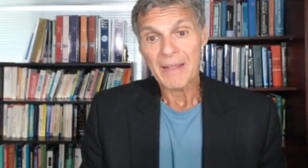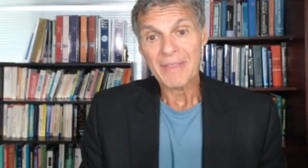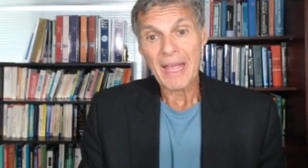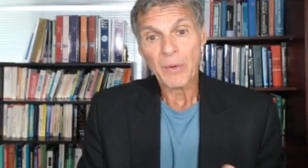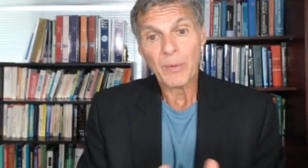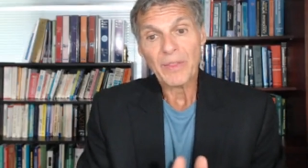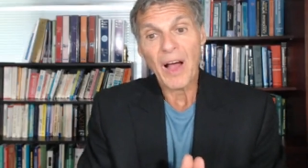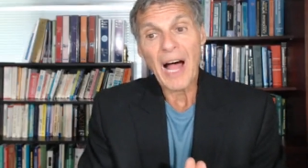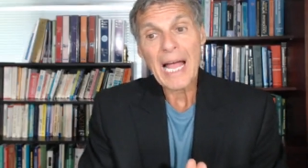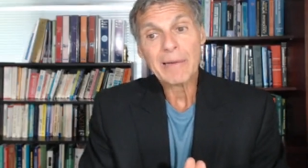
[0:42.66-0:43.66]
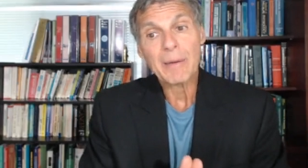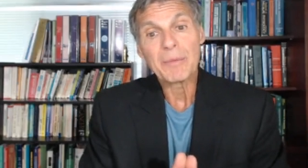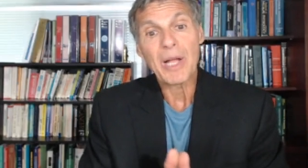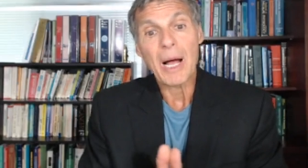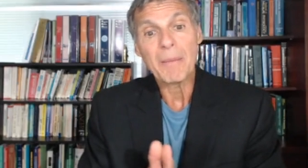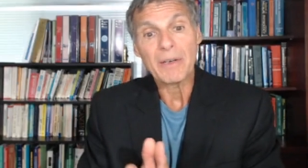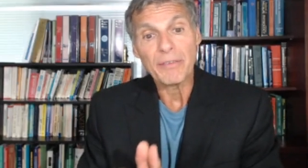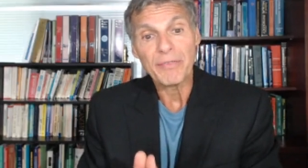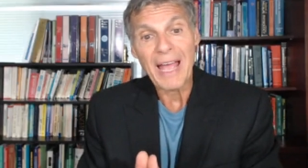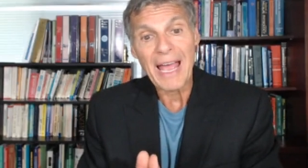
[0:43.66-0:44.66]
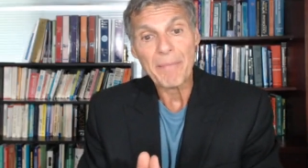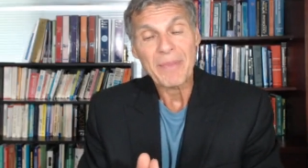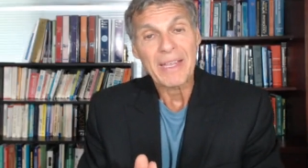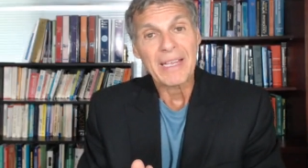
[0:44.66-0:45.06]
that with higher abdominal fat,